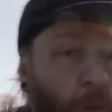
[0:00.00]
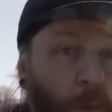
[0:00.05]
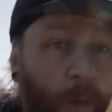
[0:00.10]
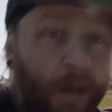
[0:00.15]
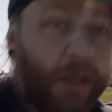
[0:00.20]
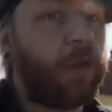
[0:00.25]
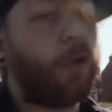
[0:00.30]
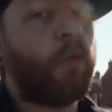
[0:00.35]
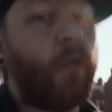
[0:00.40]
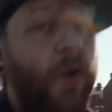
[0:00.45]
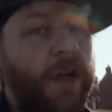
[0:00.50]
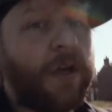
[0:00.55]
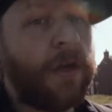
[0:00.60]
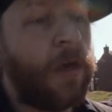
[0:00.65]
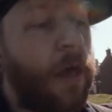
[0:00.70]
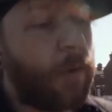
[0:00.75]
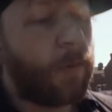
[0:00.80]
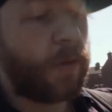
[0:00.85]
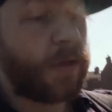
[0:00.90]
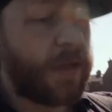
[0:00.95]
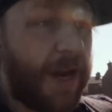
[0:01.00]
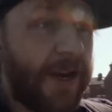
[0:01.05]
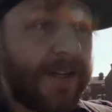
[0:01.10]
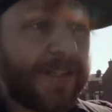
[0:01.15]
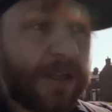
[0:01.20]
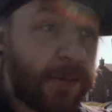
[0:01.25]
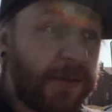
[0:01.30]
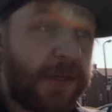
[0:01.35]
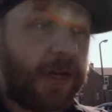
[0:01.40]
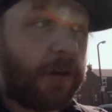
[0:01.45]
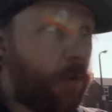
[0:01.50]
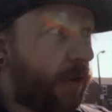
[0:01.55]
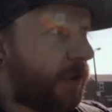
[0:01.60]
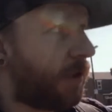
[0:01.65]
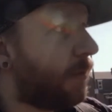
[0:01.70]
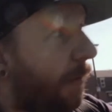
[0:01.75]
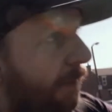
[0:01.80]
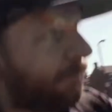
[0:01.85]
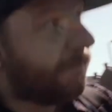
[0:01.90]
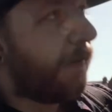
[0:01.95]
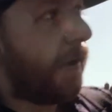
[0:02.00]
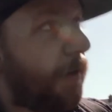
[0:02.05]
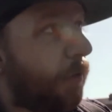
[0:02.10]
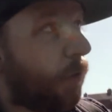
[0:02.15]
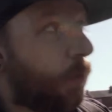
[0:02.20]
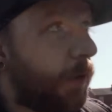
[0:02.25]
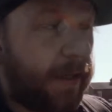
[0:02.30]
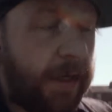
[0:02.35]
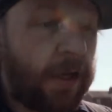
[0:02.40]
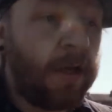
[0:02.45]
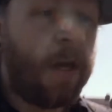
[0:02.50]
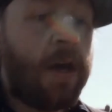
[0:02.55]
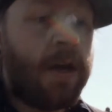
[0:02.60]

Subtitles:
and week 3 it was 80%, which is my final week.